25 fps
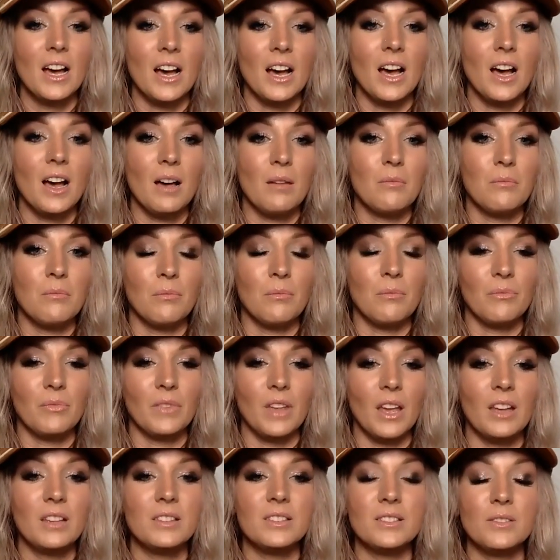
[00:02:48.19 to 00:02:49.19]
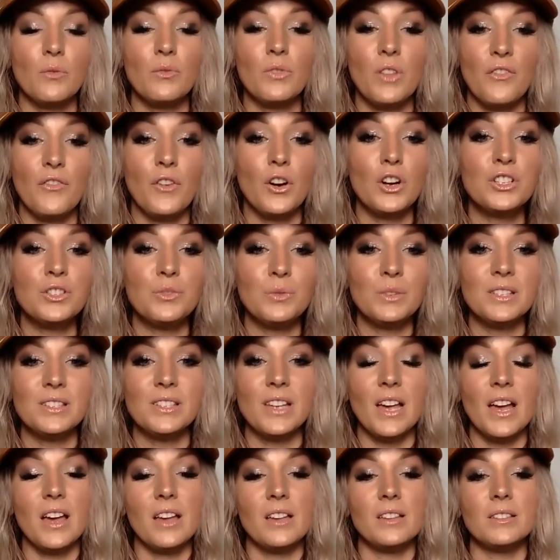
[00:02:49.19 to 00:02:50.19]
It's the first one
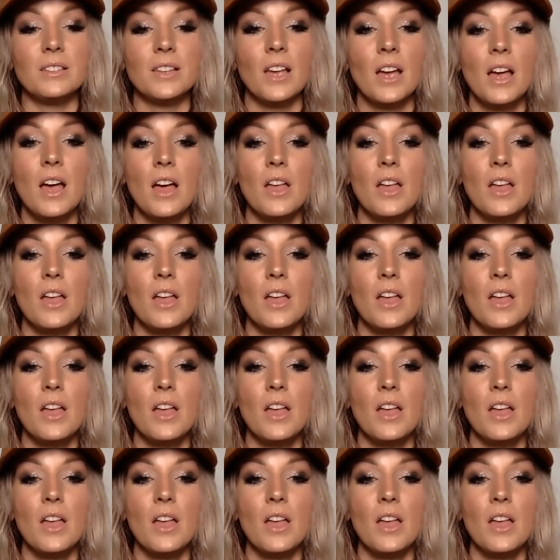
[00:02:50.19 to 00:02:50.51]
says,